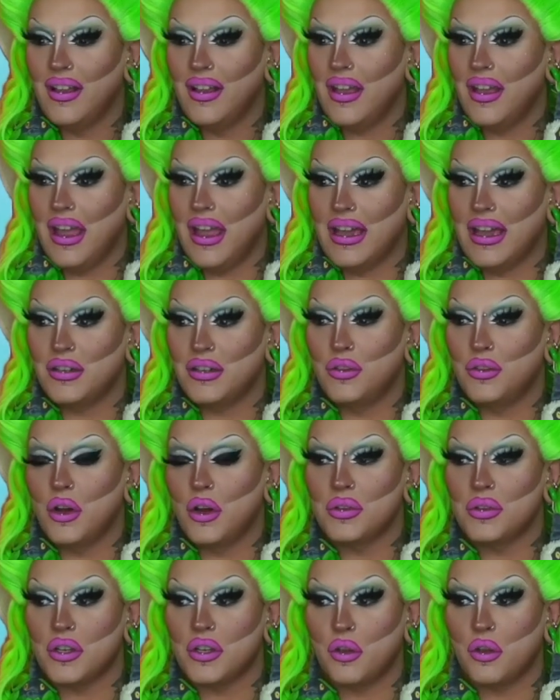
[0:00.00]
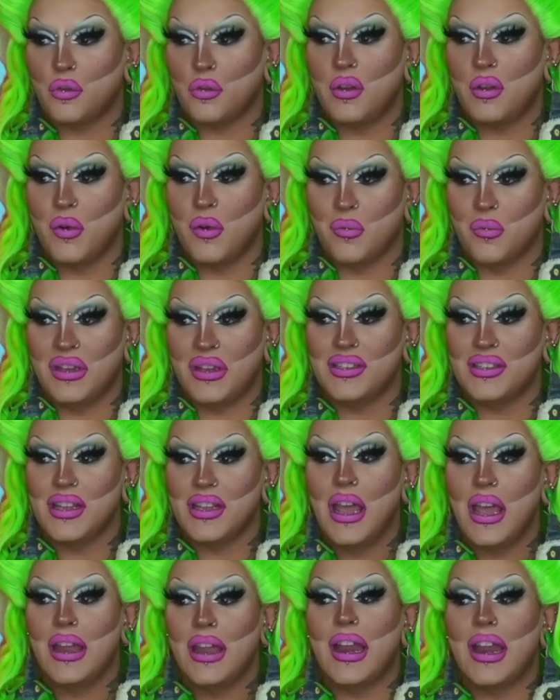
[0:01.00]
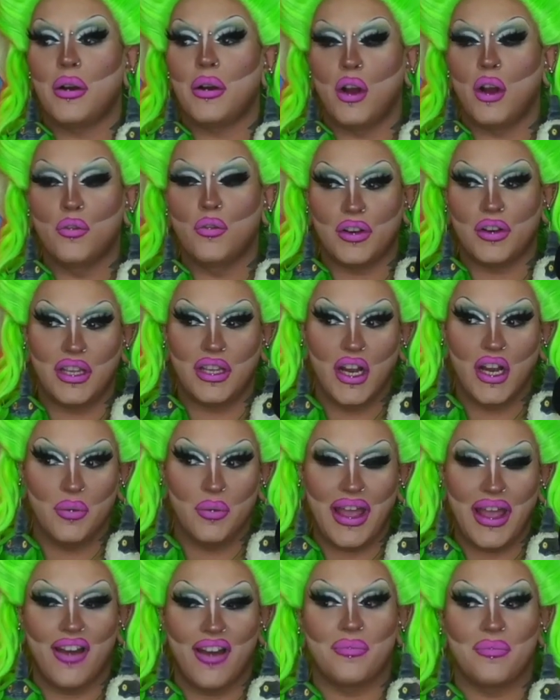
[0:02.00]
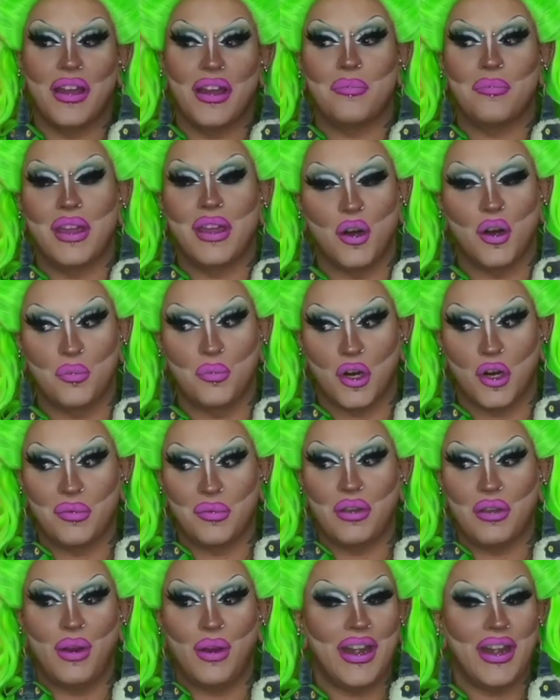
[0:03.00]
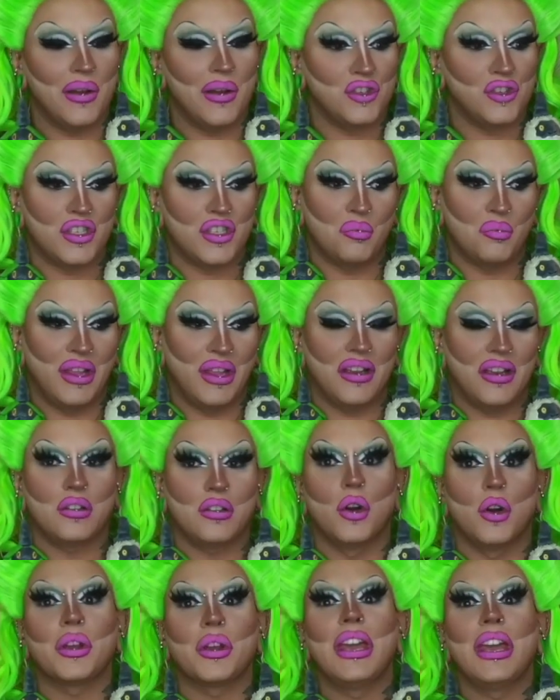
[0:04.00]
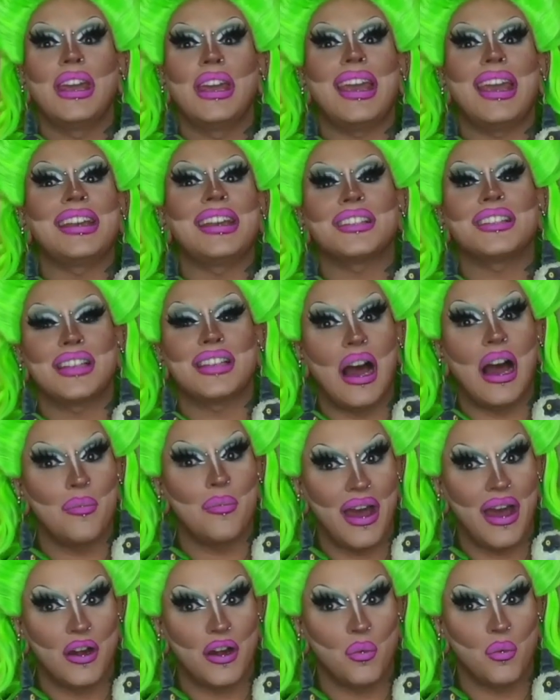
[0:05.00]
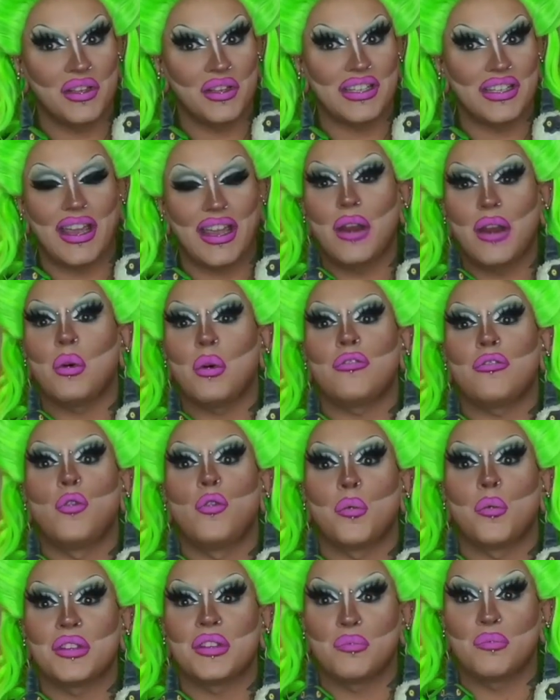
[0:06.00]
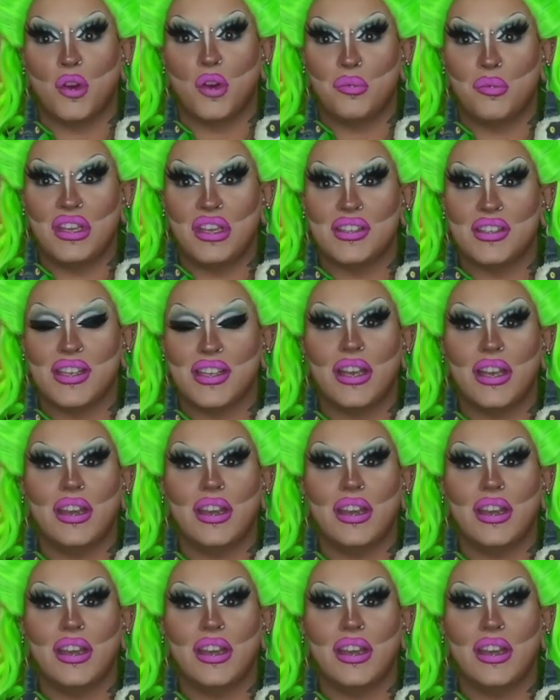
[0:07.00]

And those are your 3 Burmies. Now, over here we have my male Burmy. Right now it's just a Plant Cloak. It does not matter, once again, what form this Burmy is in.